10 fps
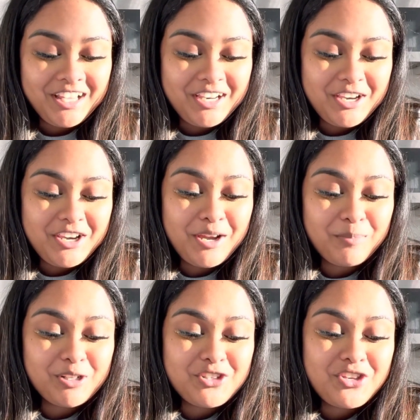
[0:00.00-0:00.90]

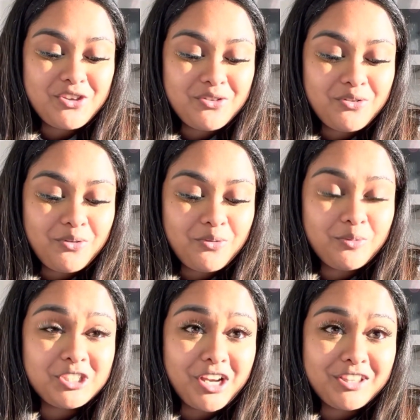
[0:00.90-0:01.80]
Number 2,
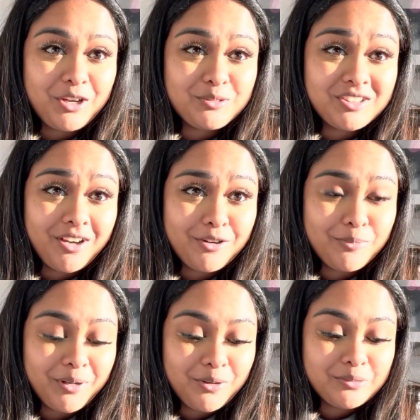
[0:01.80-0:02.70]
which I thought was Taco
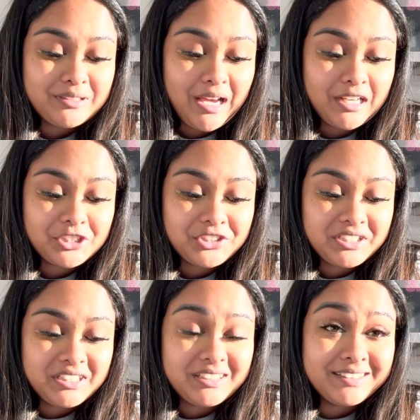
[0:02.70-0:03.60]
Bell, was
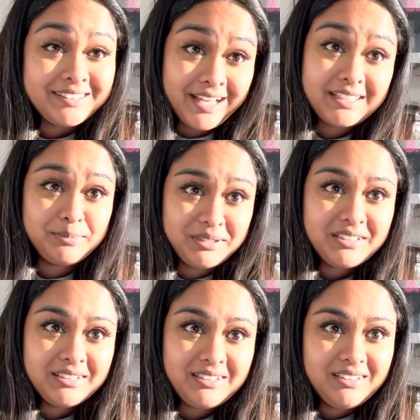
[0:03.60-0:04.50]
actually
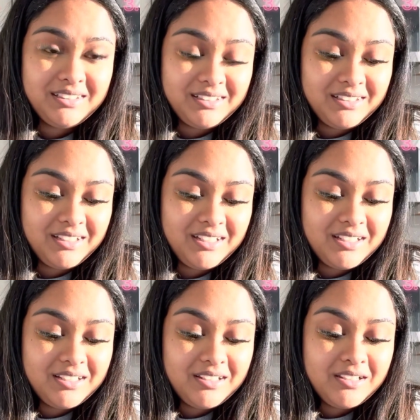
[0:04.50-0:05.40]
Zaxby's.
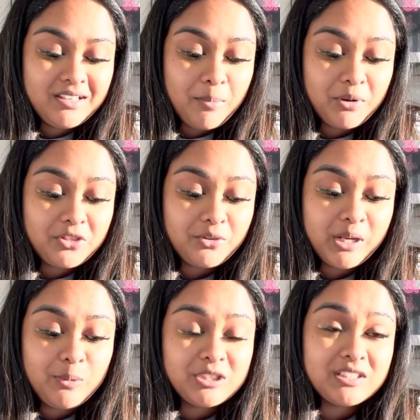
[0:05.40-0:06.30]
Number
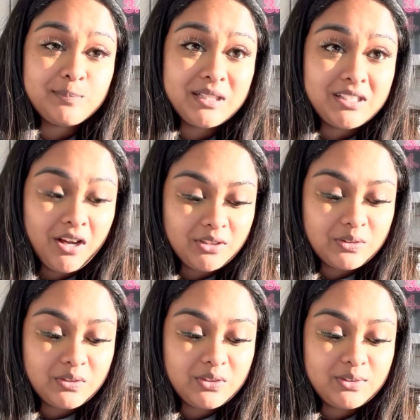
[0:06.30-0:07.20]
3, which is
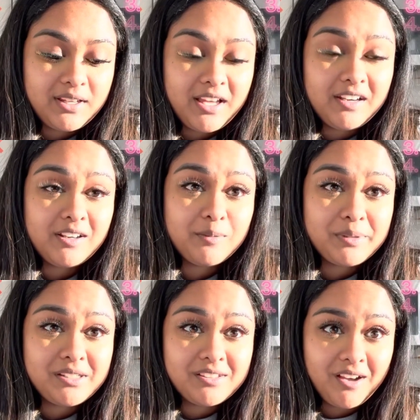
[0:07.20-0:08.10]
McDonald's, ended up
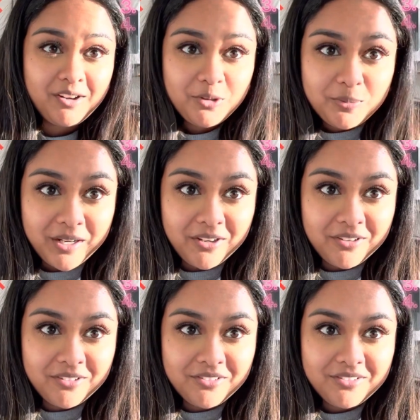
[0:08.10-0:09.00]
being Taco
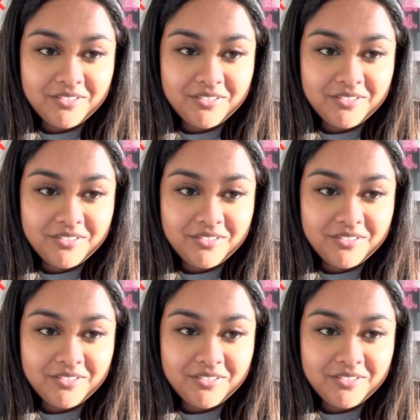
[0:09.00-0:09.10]
Bell.